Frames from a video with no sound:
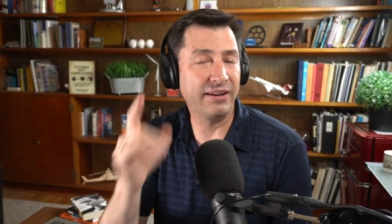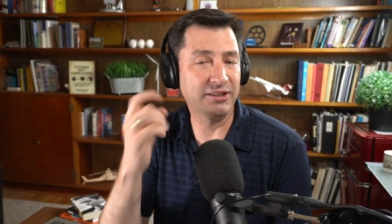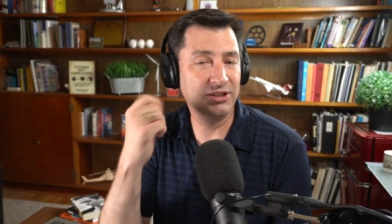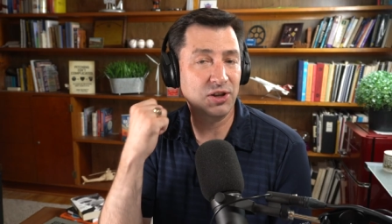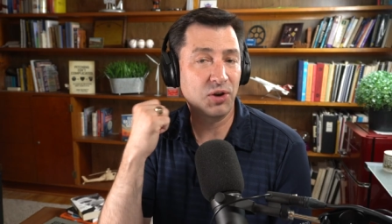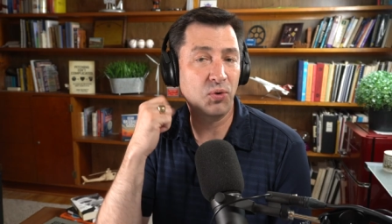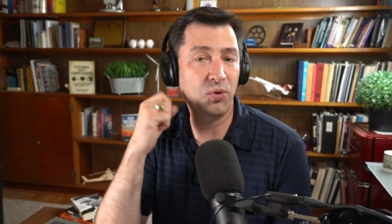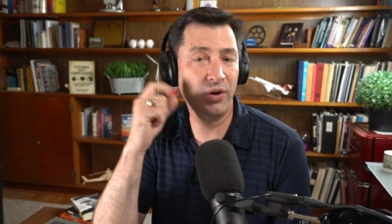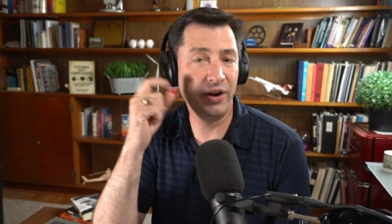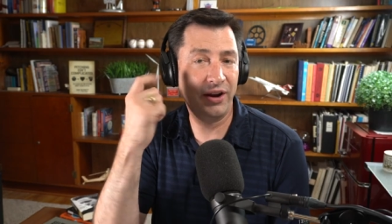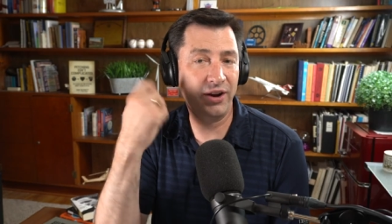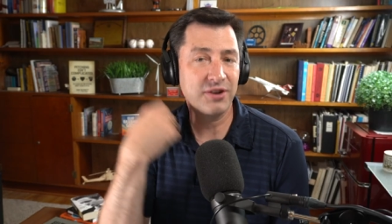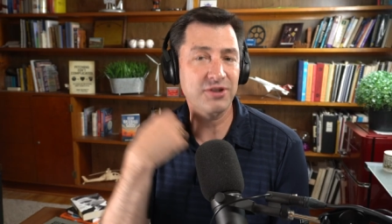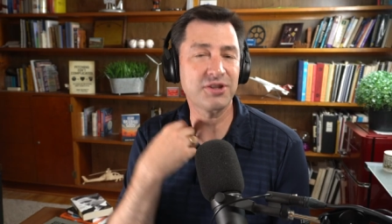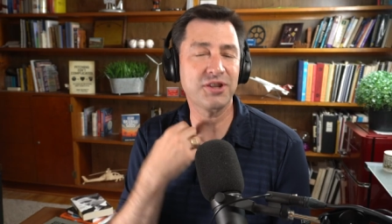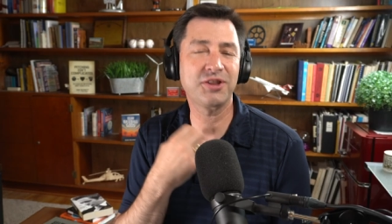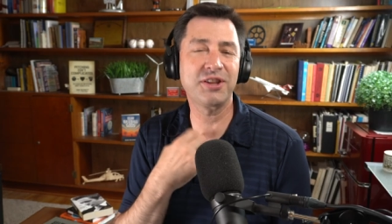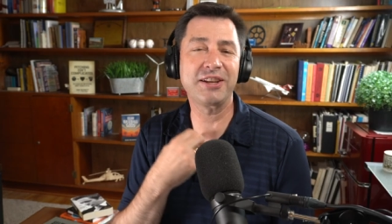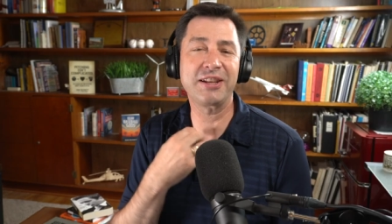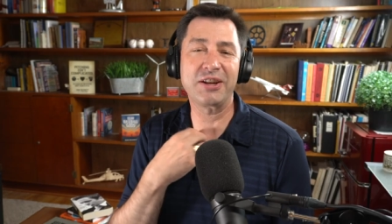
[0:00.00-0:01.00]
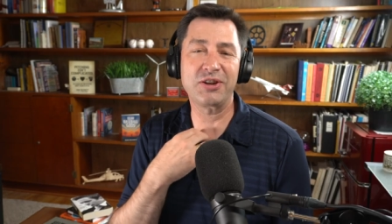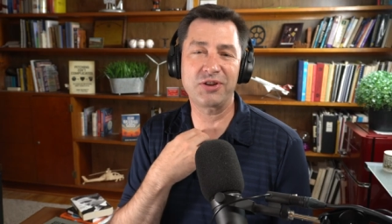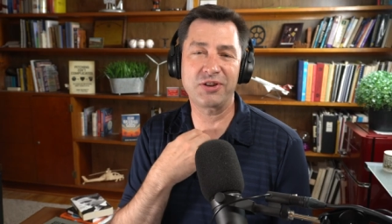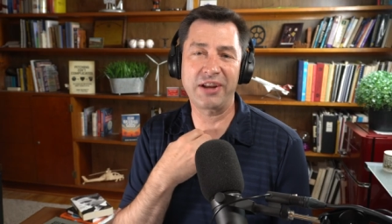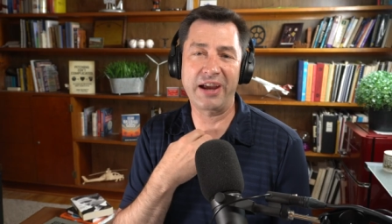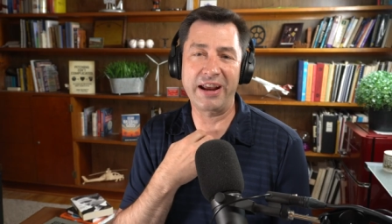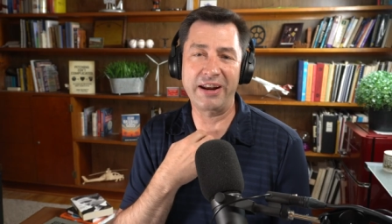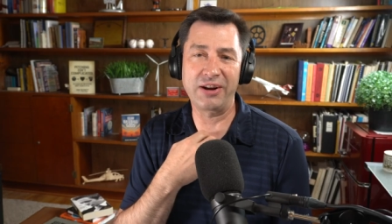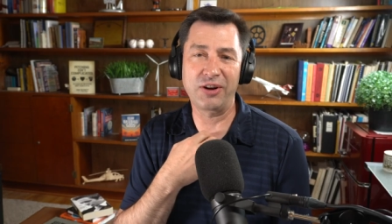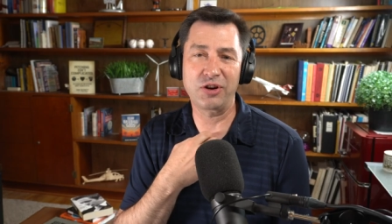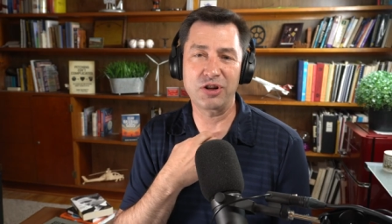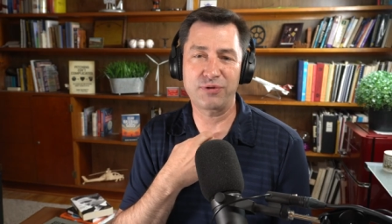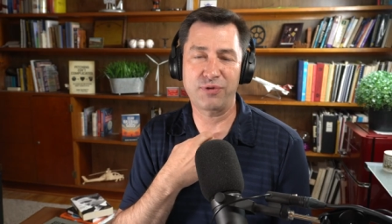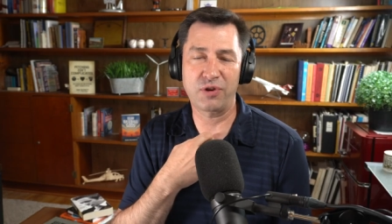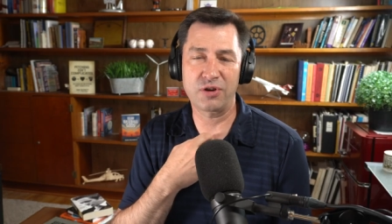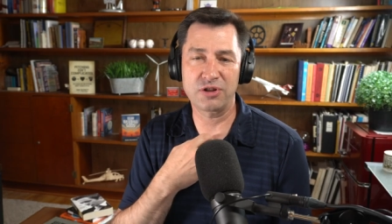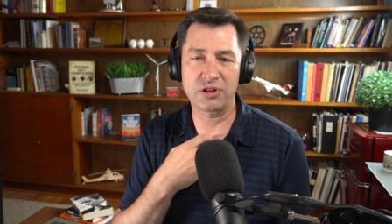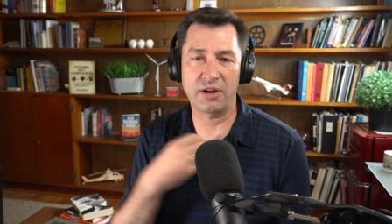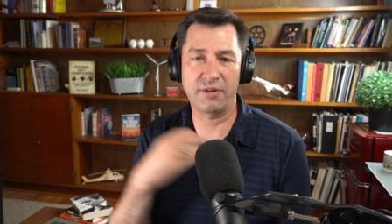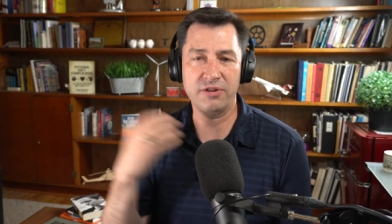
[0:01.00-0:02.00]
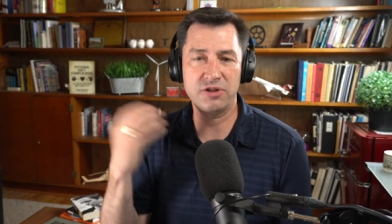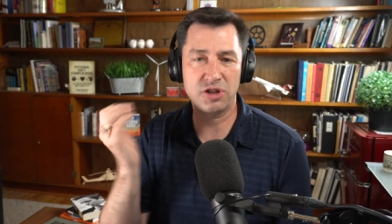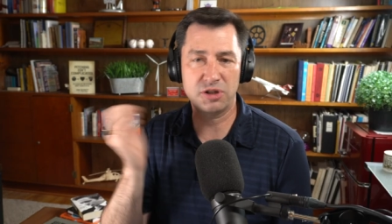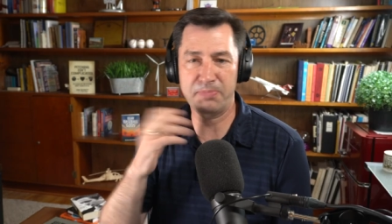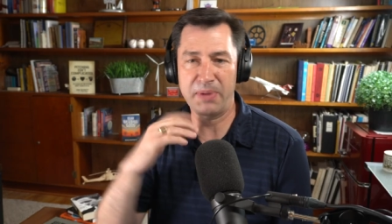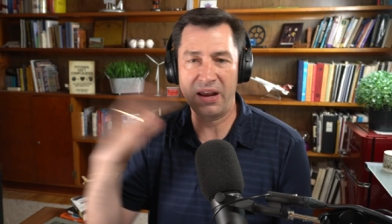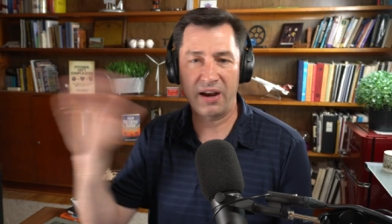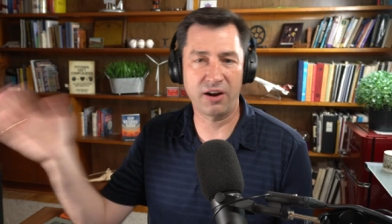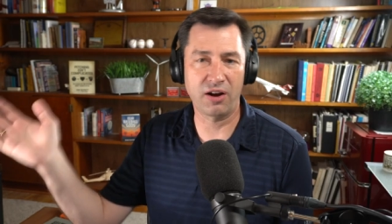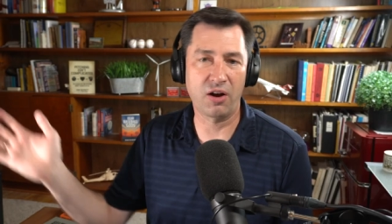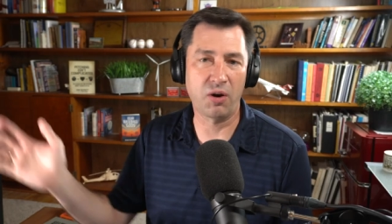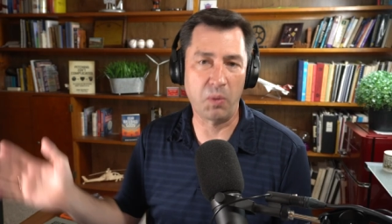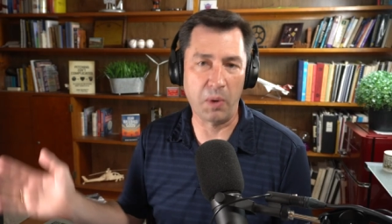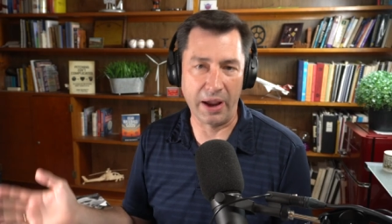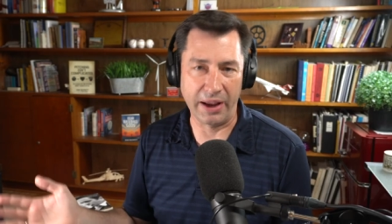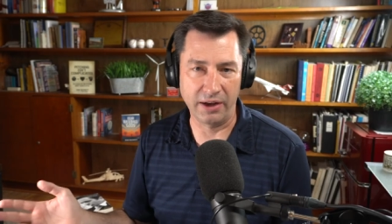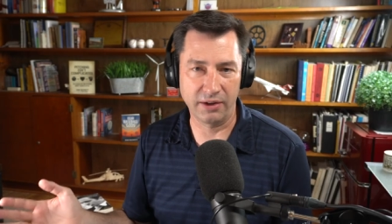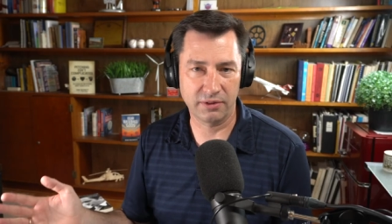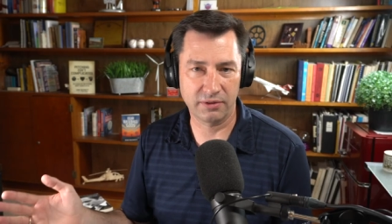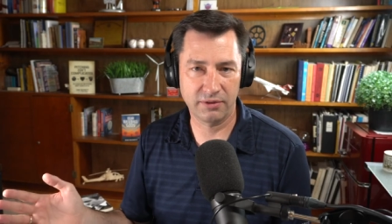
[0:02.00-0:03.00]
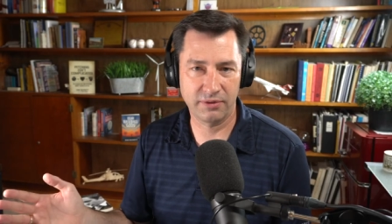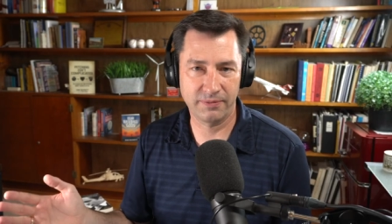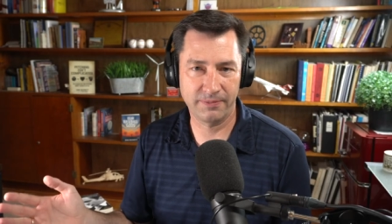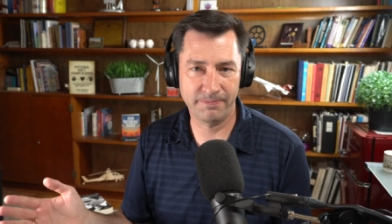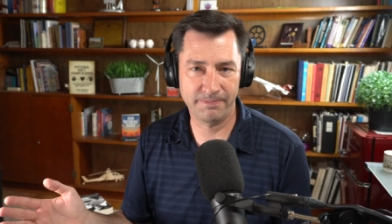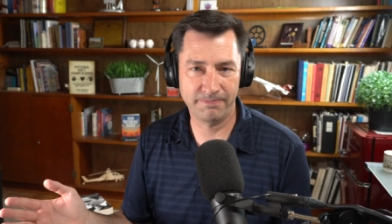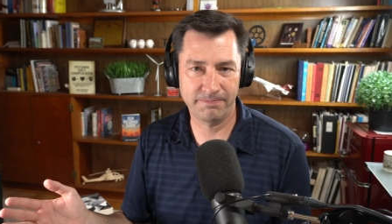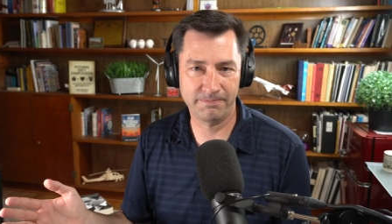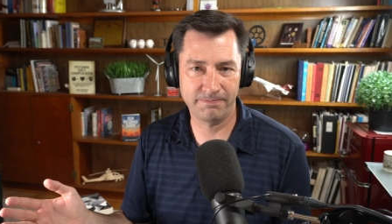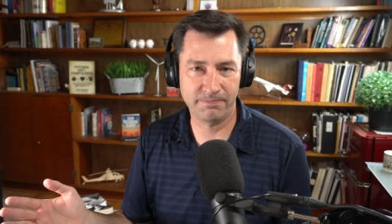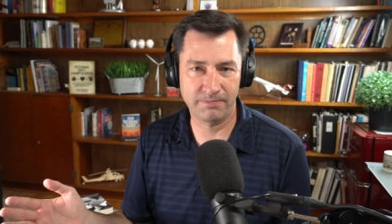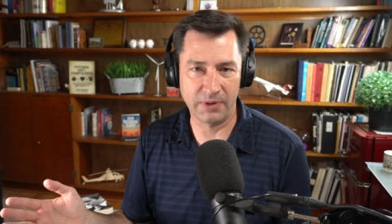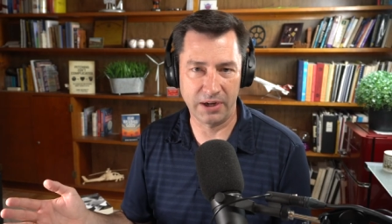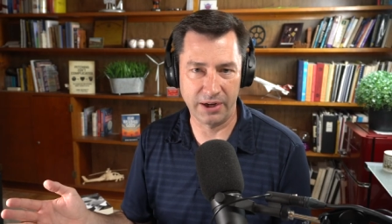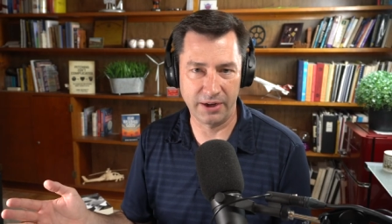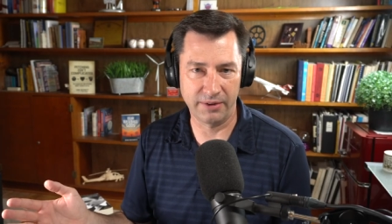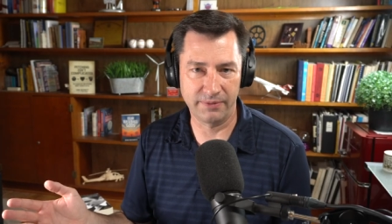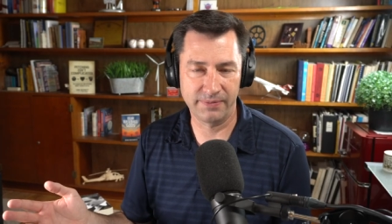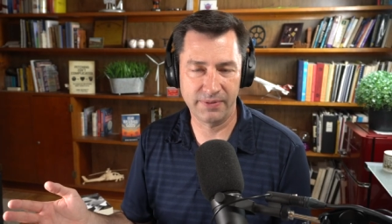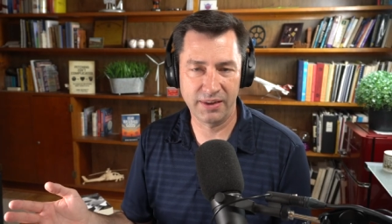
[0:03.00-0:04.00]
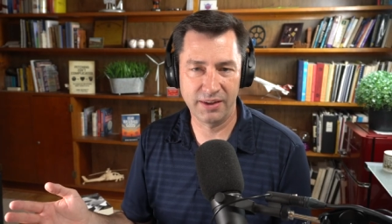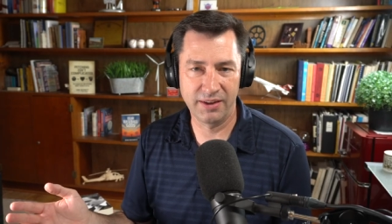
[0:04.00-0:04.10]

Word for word: And so here's the thing that I noticed first off: it just painted all white, right?